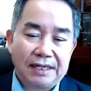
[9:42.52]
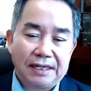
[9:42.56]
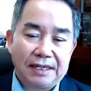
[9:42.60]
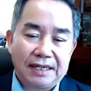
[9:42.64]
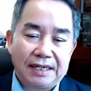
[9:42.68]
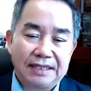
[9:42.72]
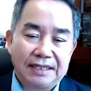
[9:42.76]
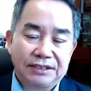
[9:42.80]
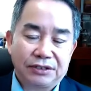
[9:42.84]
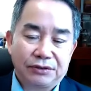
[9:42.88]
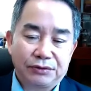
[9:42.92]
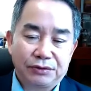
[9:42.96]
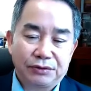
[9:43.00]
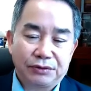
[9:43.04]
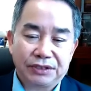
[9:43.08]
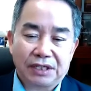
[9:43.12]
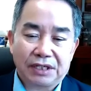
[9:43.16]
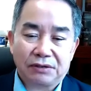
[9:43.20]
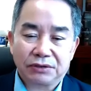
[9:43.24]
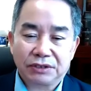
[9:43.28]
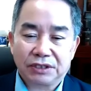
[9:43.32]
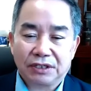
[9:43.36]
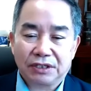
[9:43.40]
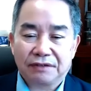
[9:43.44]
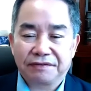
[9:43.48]
as a
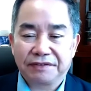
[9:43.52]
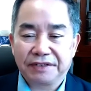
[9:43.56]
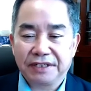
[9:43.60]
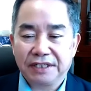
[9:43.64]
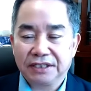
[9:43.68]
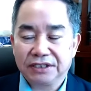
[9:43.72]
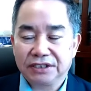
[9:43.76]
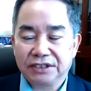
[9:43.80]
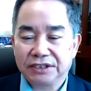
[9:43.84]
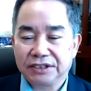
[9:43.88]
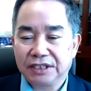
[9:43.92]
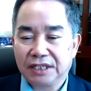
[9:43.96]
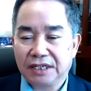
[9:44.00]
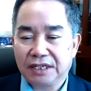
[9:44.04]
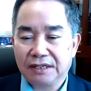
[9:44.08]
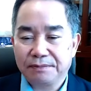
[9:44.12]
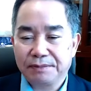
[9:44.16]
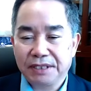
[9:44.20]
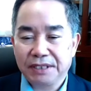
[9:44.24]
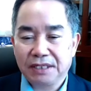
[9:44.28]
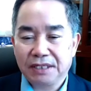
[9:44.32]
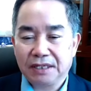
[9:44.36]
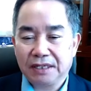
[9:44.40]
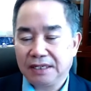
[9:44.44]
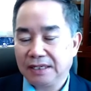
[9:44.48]
result of this
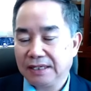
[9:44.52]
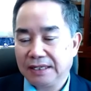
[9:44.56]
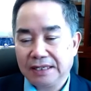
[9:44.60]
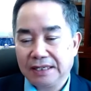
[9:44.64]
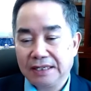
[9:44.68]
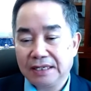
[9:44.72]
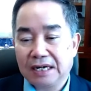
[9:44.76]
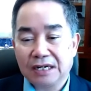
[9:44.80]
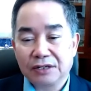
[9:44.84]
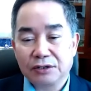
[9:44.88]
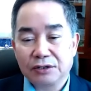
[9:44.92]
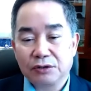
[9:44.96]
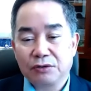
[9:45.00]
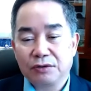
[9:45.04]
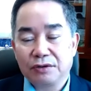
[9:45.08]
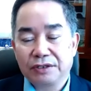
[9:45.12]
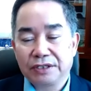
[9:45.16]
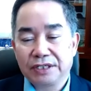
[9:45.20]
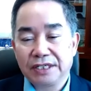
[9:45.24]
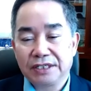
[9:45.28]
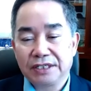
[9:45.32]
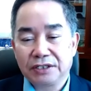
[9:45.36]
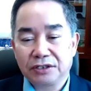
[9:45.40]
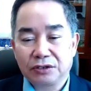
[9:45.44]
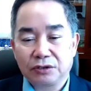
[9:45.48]
and other
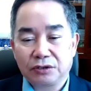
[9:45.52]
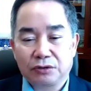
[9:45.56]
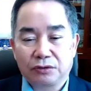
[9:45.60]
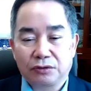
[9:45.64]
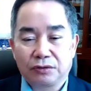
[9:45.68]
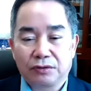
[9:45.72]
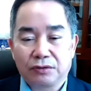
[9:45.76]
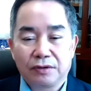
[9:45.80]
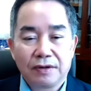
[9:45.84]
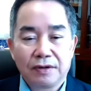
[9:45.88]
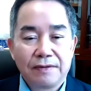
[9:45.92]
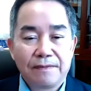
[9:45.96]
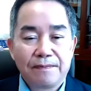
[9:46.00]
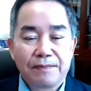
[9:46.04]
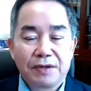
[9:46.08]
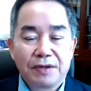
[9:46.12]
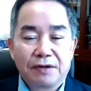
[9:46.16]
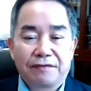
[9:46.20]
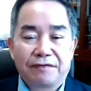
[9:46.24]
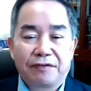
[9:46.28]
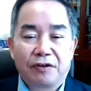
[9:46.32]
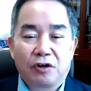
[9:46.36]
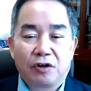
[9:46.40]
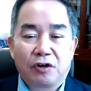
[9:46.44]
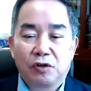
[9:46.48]
digital
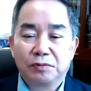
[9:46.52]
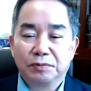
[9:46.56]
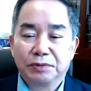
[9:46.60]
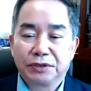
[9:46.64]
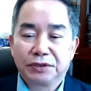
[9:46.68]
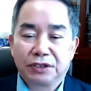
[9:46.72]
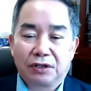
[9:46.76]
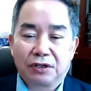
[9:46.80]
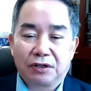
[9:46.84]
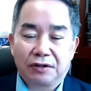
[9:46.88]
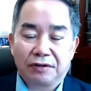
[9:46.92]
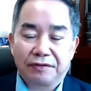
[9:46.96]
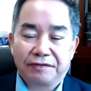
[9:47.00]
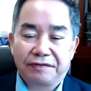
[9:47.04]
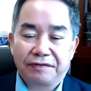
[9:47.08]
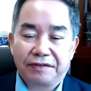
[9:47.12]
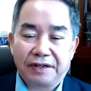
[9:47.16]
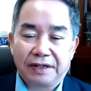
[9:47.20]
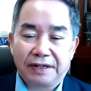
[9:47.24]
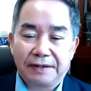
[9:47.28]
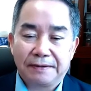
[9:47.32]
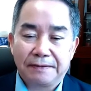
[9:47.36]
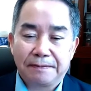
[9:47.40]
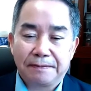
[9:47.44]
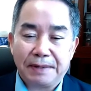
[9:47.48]
forms of
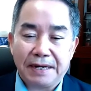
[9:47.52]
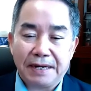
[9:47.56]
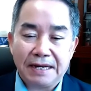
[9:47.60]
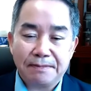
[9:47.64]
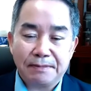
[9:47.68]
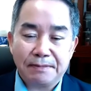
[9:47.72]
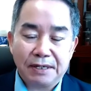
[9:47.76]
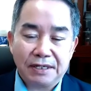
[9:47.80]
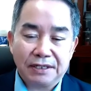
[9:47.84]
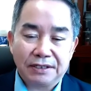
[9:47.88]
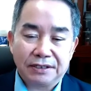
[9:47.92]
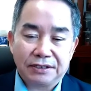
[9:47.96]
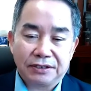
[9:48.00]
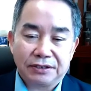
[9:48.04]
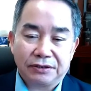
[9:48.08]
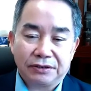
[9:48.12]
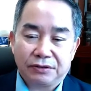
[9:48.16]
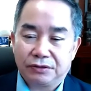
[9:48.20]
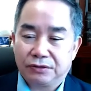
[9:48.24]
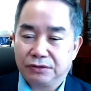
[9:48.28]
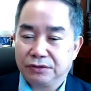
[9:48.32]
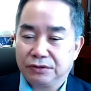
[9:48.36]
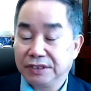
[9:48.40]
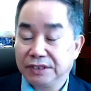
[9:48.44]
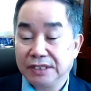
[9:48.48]
payment
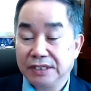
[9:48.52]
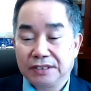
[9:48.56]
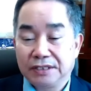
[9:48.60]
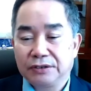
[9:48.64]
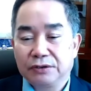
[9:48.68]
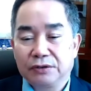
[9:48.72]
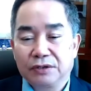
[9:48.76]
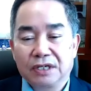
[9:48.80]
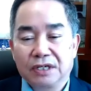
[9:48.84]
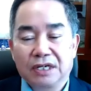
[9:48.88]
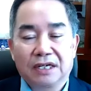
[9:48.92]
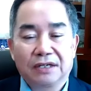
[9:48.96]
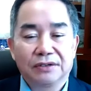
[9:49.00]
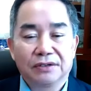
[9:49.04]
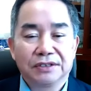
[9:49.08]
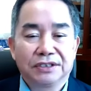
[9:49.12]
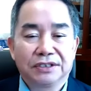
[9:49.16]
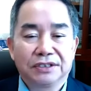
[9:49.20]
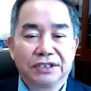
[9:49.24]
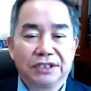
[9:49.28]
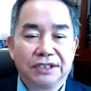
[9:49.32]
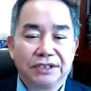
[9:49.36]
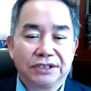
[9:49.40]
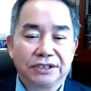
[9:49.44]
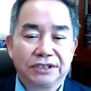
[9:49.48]
or digital
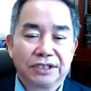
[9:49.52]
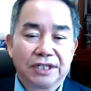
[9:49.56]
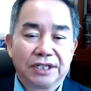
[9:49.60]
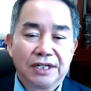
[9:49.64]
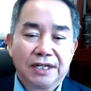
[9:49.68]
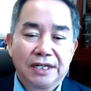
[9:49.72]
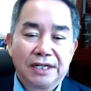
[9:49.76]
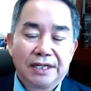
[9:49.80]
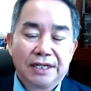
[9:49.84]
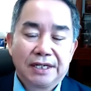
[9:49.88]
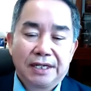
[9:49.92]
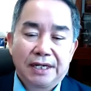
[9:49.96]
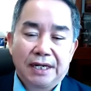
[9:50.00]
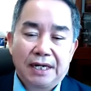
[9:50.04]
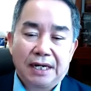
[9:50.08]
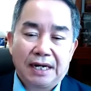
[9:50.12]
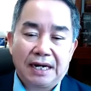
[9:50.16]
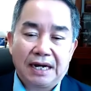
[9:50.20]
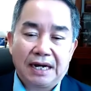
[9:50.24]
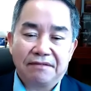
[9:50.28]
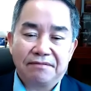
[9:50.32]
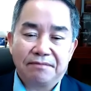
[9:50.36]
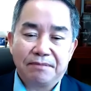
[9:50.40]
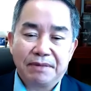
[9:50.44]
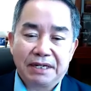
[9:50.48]
currencies
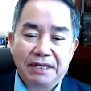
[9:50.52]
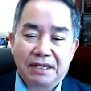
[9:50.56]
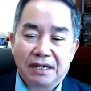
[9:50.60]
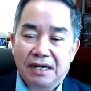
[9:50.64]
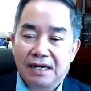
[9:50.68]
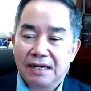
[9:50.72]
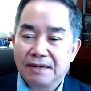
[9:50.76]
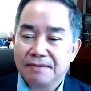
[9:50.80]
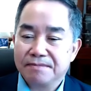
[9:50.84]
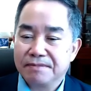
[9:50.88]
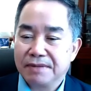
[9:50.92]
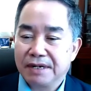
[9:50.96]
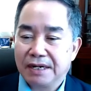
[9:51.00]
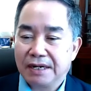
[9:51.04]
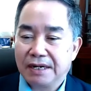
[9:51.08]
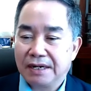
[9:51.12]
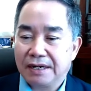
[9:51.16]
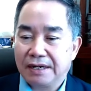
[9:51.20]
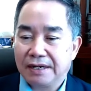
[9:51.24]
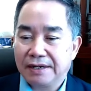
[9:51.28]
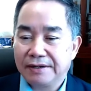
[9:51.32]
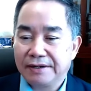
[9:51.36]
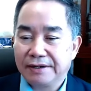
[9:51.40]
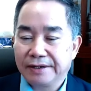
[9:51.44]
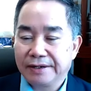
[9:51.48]
have become
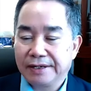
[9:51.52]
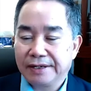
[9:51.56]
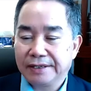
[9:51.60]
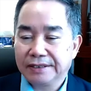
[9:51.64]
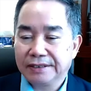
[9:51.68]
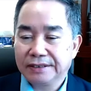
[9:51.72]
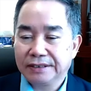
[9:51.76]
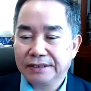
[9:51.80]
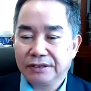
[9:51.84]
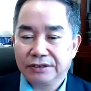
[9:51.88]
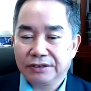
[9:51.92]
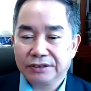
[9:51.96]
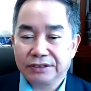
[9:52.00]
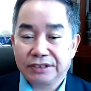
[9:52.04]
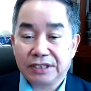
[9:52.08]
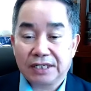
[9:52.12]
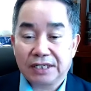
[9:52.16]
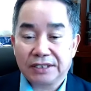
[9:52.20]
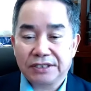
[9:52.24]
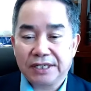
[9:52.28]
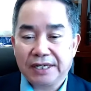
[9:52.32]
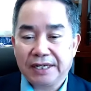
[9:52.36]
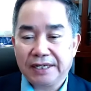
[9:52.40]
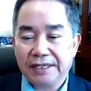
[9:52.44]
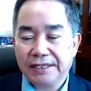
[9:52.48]

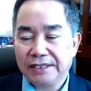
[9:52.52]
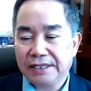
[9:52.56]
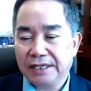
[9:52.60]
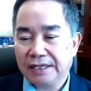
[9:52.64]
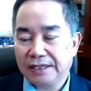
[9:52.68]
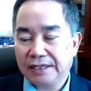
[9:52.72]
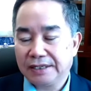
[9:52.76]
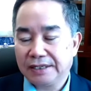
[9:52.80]
such a